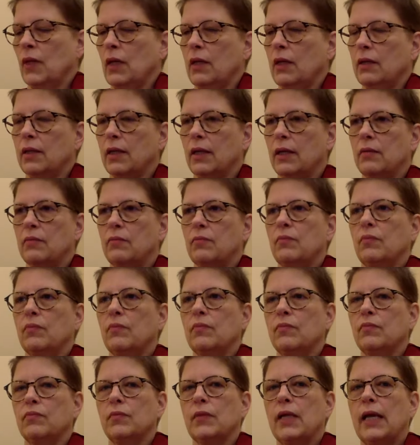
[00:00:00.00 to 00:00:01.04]
Then
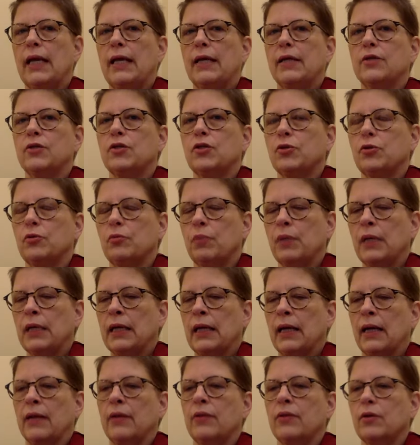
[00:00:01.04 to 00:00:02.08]
hands should be
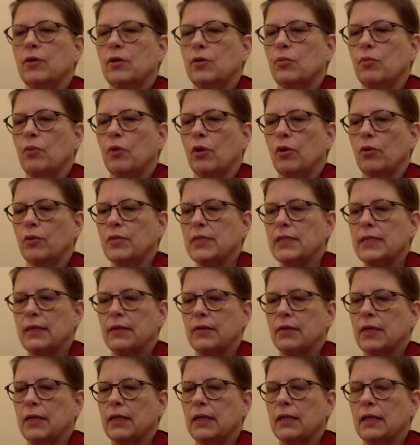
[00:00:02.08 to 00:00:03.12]
either palms
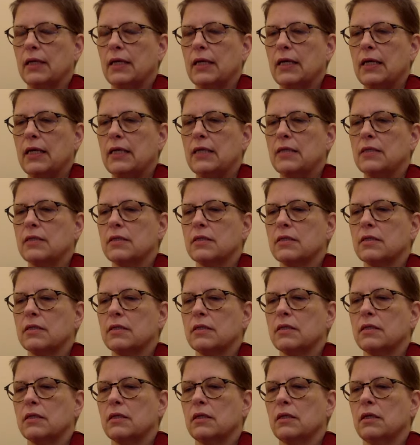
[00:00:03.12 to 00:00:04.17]
down on the knees
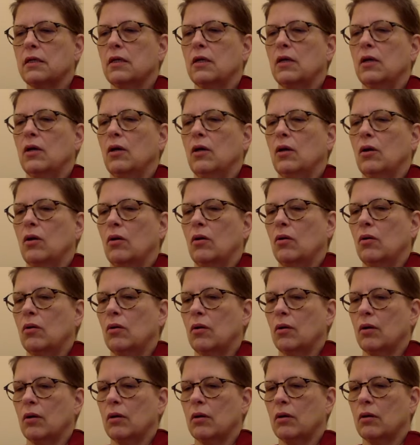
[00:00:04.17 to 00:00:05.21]

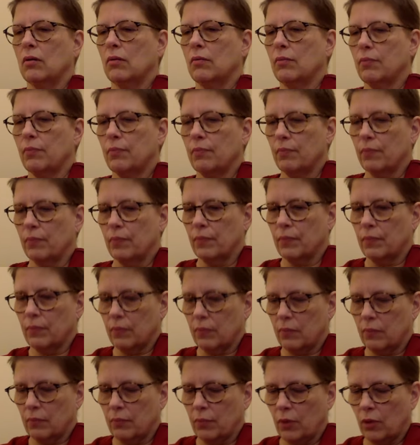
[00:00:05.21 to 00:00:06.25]
or
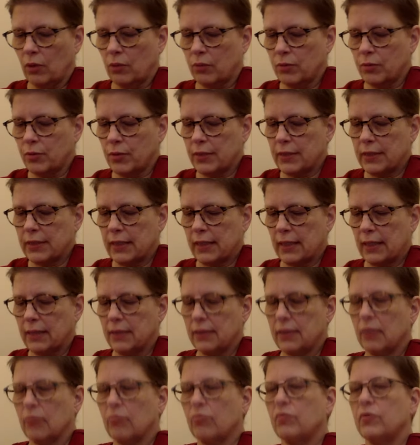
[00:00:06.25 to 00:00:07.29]
palms resting on
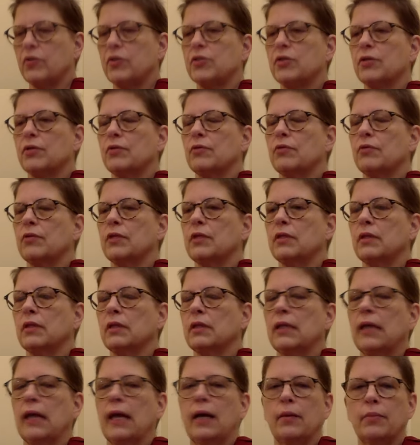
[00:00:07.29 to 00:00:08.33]
top of each other in the
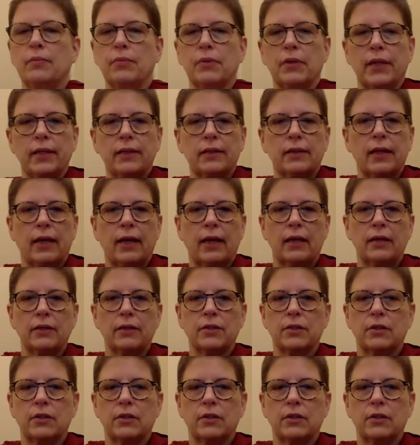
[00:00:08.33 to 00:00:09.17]
lap like that,